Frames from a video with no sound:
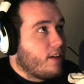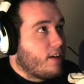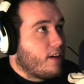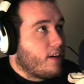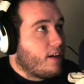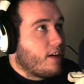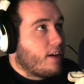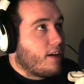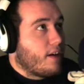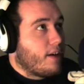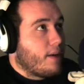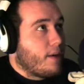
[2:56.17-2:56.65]

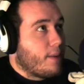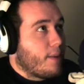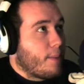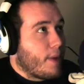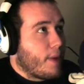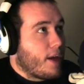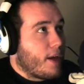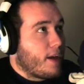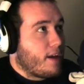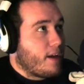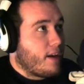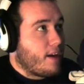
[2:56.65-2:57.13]

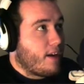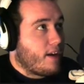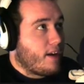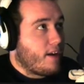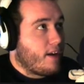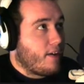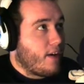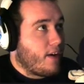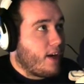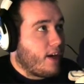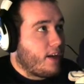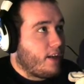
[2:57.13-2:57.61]

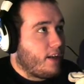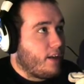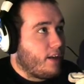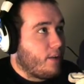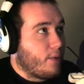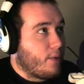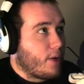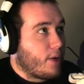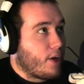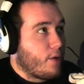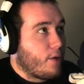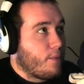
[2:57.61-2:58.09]
Alright, here
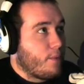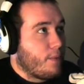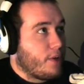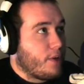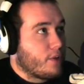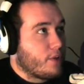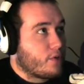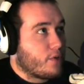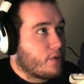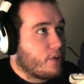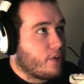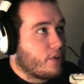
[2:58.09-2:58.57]
we go.
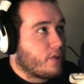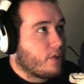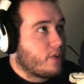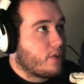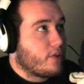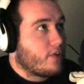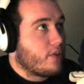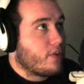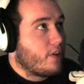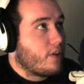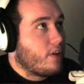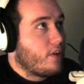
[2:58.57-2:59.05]
Entrance
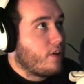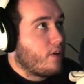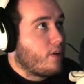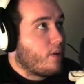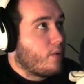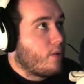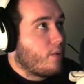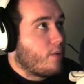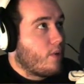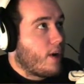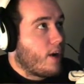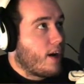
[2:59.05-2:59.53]
is
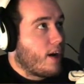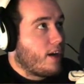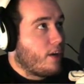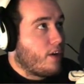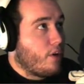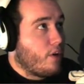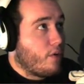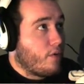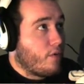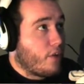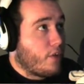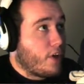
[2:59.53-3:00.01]
right
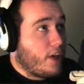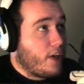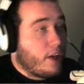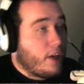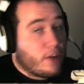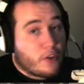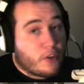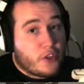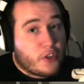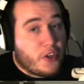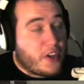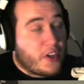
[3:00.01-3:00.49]
over
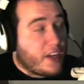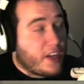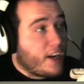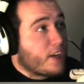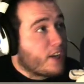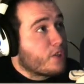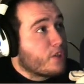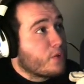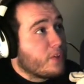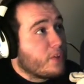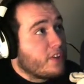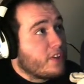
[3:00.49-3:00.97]
here so you can
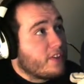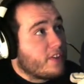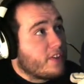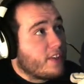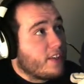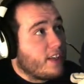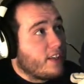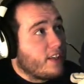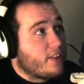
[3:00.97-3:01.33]
actually see.